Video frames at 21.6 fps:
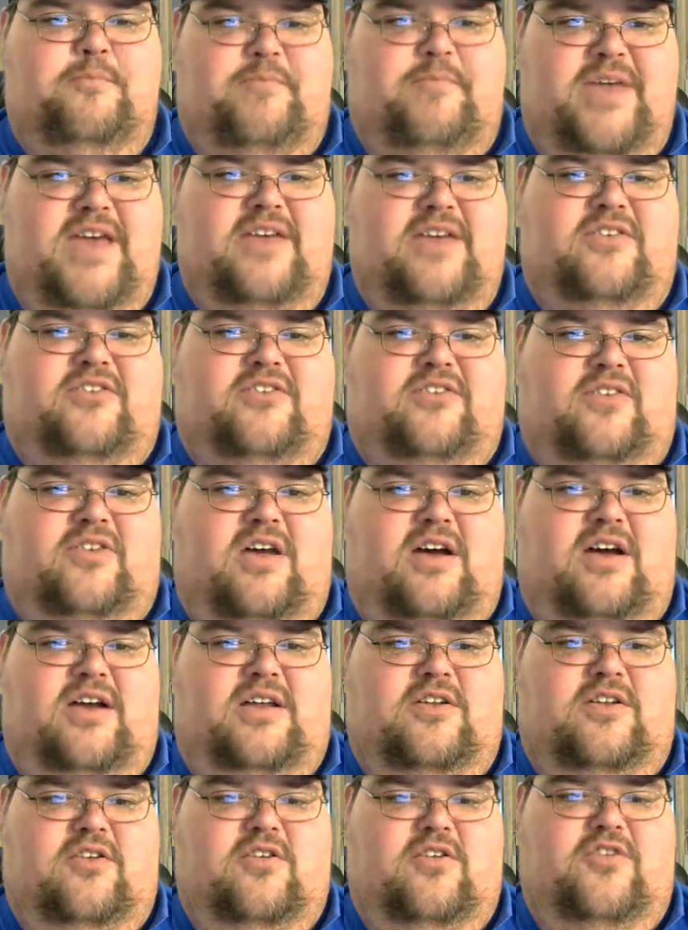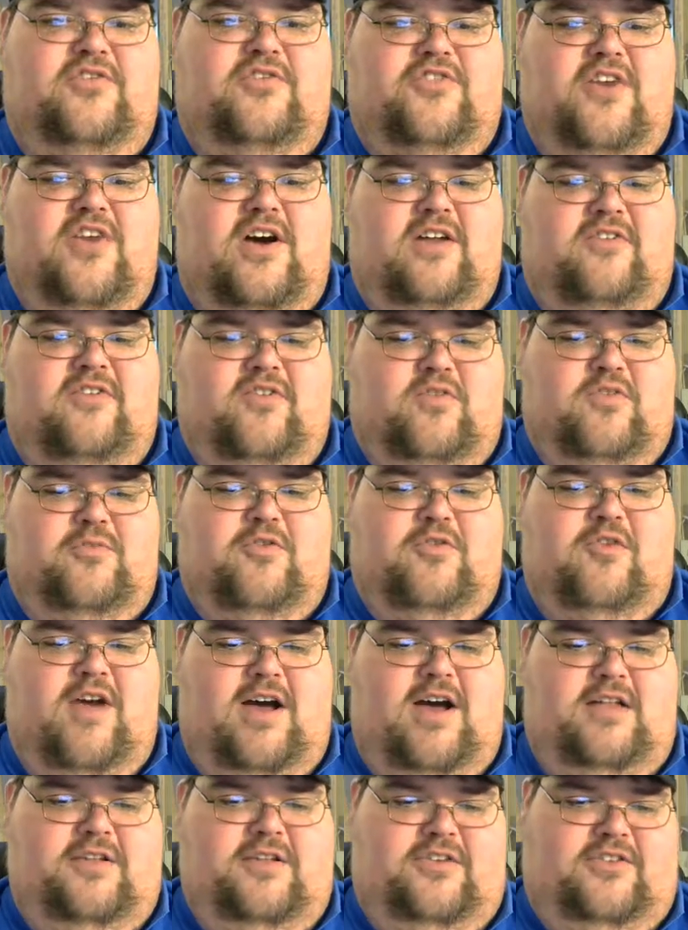baseline who have thought of a
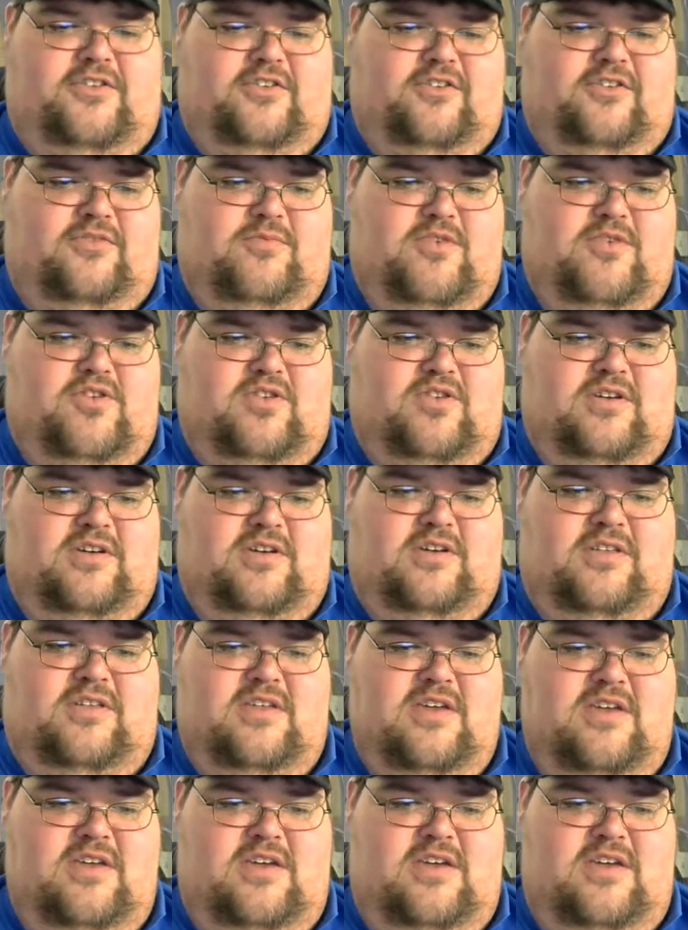paralysis machine.